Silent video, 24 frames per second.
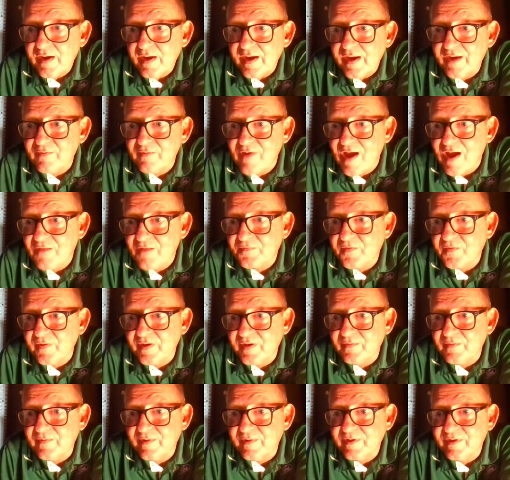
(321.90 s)
hey, Ralph
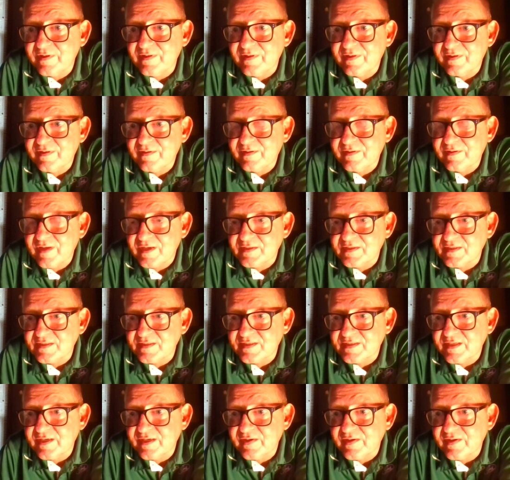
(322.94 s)
Greenwood. Nice to
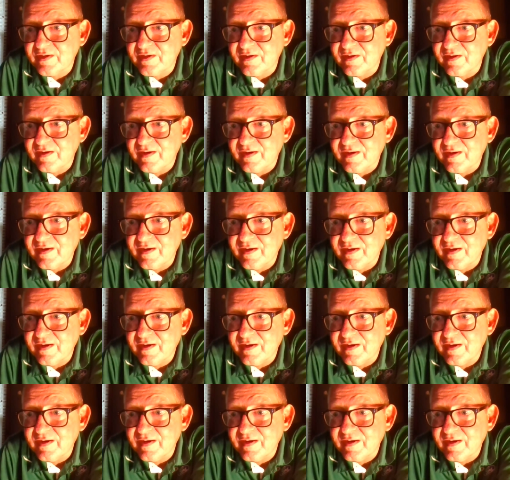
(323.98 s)
see you in here.